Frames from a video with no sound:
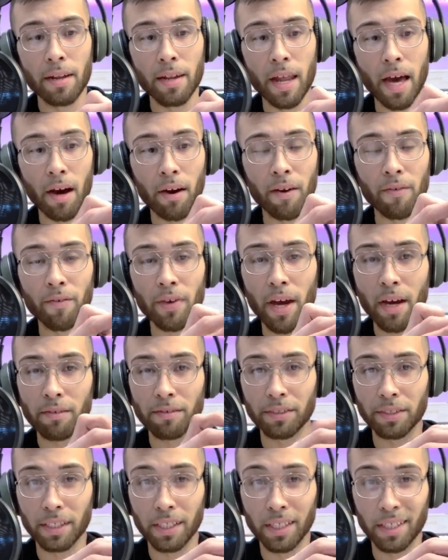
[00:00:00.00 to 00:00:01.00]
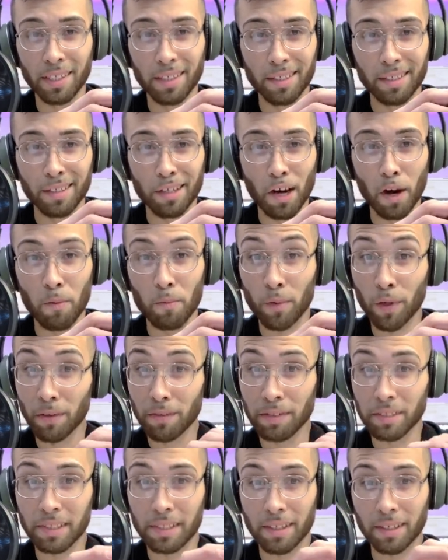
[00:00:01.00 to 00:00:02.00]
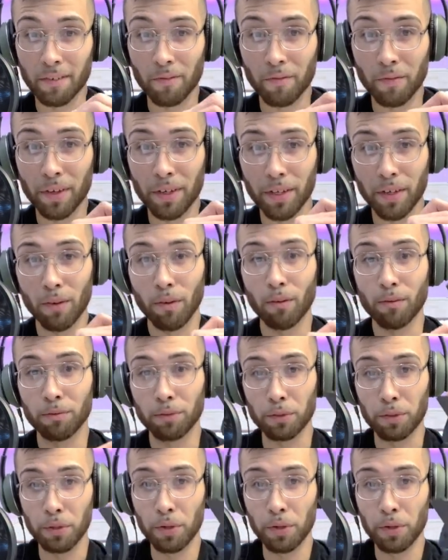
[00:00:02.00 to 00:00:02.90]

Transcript: Now, if you have seen our previous videos,